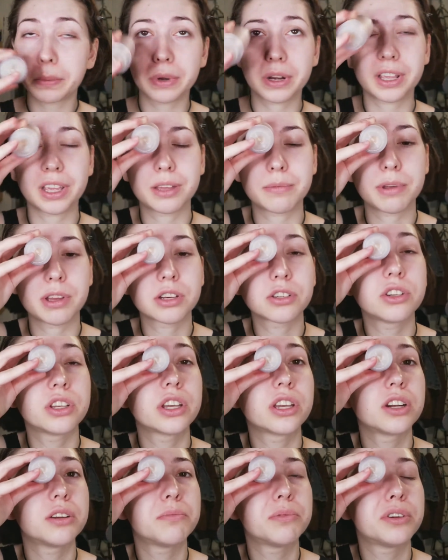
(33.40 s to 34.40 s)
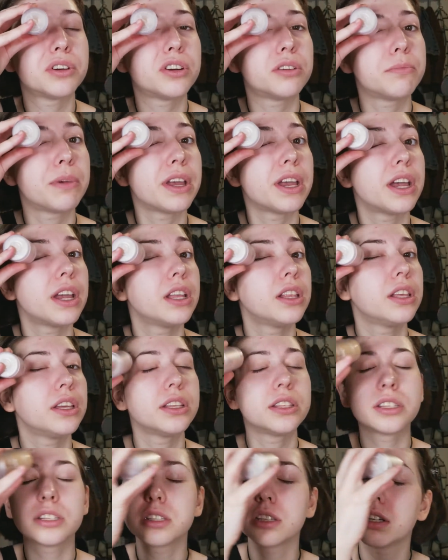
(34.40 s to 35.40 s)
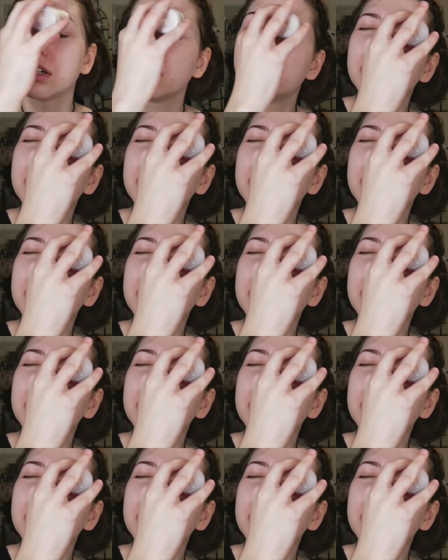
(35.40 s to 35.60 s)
I'm actually going to put it on my eyelids.